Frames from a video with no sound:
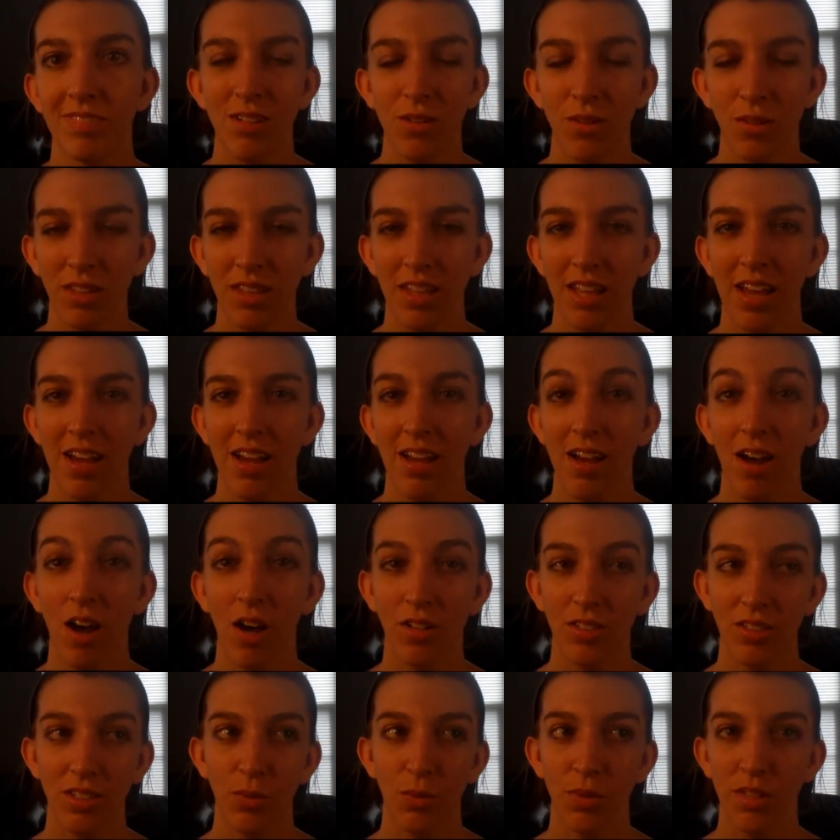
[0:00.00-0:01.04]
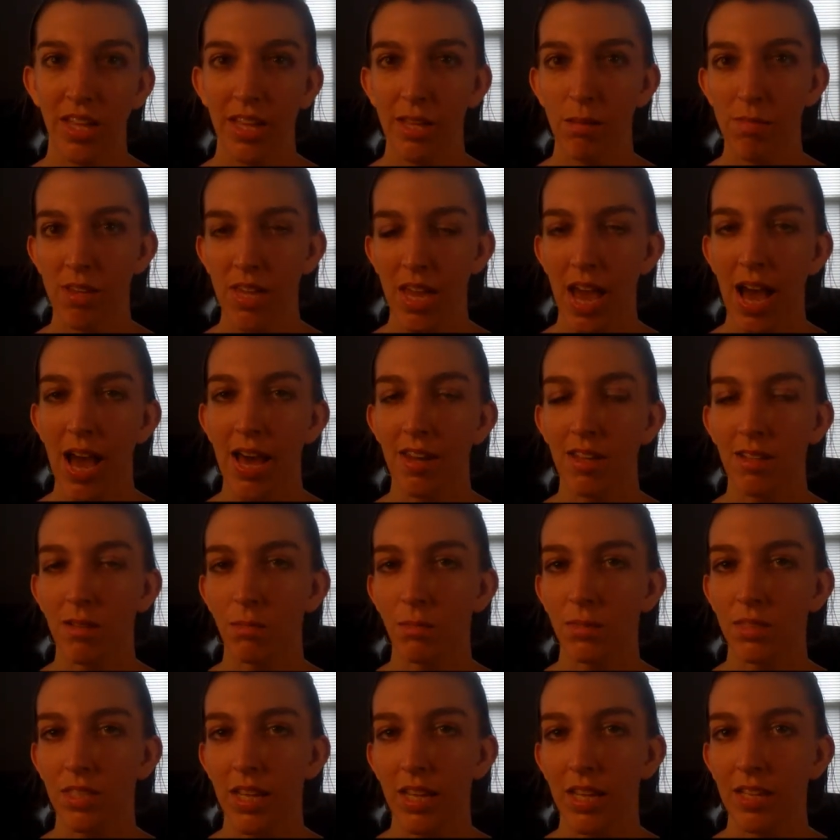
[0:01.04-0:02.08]
with that, also with Amy
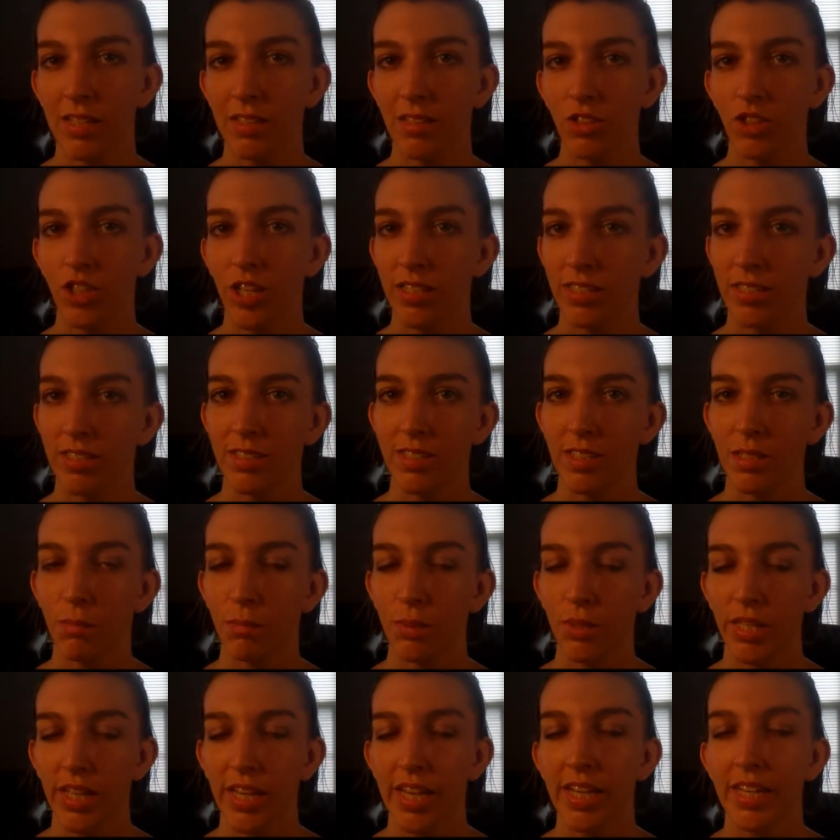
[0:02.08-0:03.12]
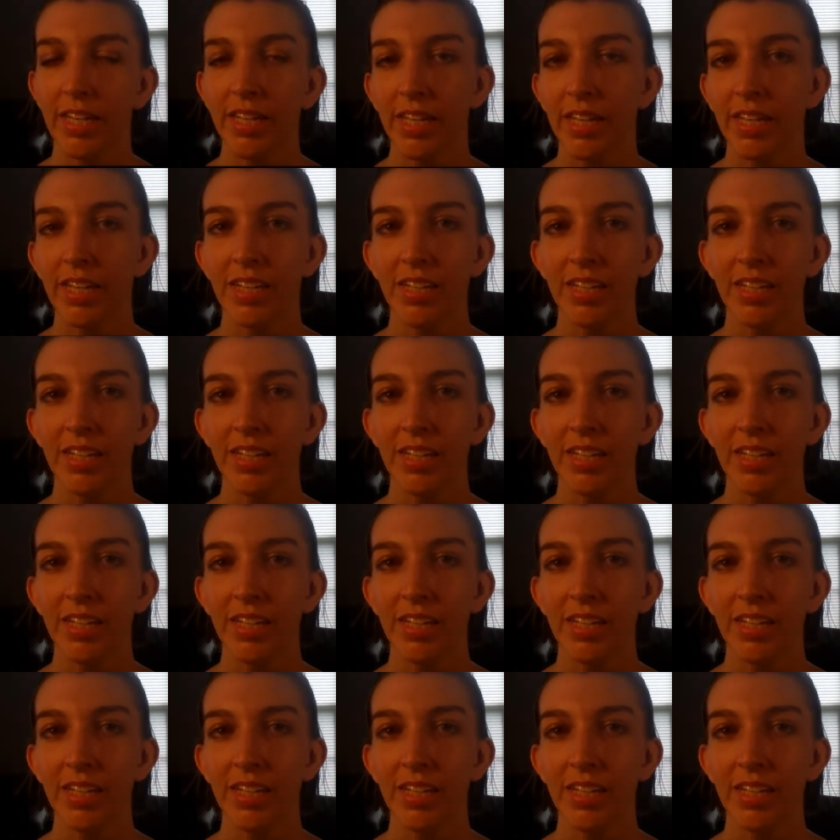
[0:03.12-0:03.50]
Adams and Justin Timberlake.